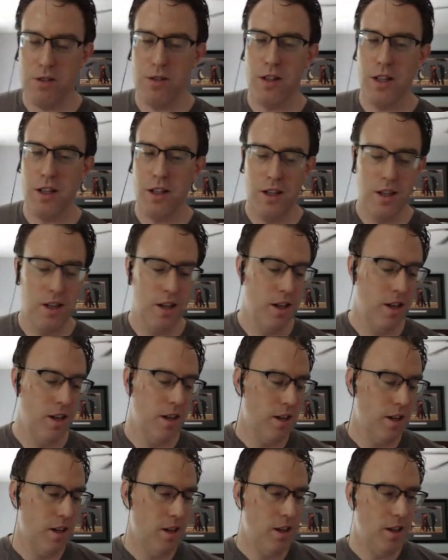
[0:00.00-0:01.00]
that,
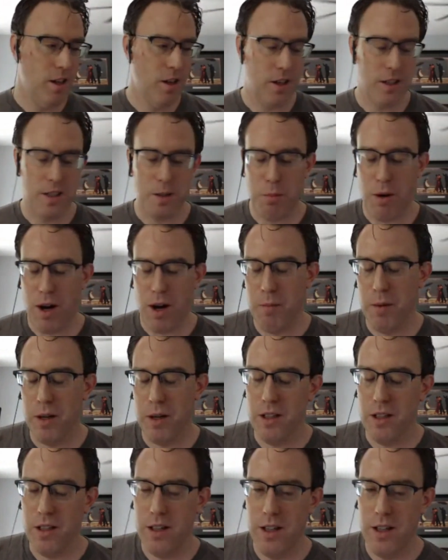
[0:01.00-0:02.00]
because the problem